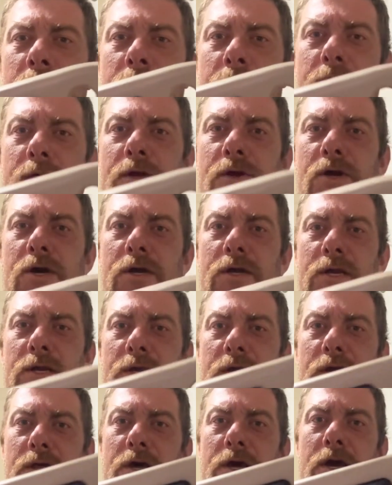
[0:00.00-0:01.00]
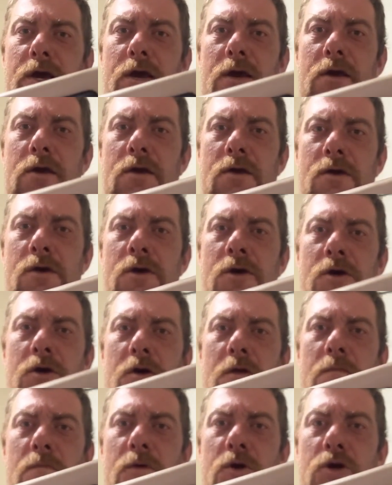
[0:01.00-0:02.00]
So as you guys can see there,
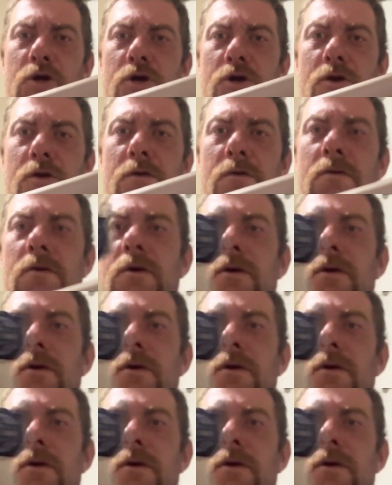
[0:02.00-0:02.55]
Envision,